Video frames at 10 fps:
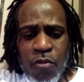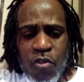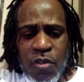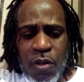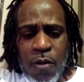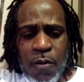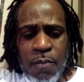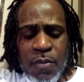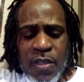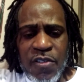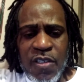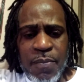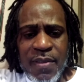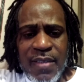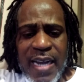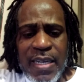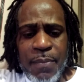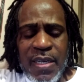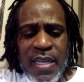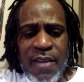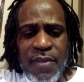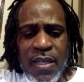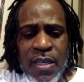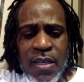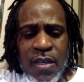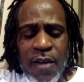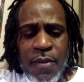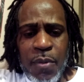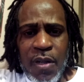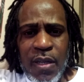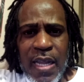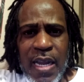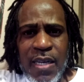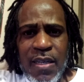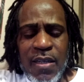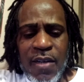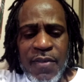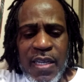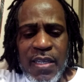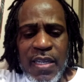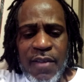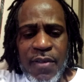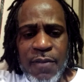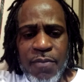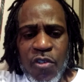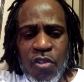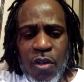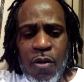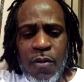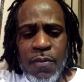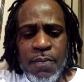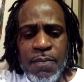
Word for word: Shalom. This is Messiah ben David of the bloodline of King David. Shalom.